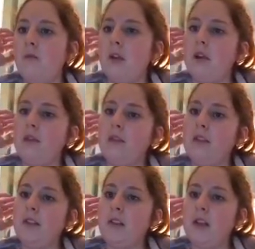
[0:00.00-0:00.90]
I really
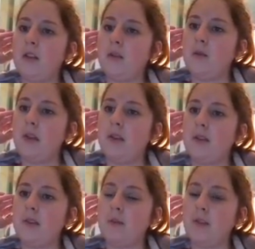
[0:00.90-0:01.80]
like the way you
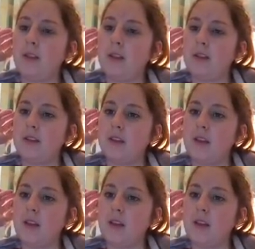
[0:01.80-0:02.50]
explain things, Seth.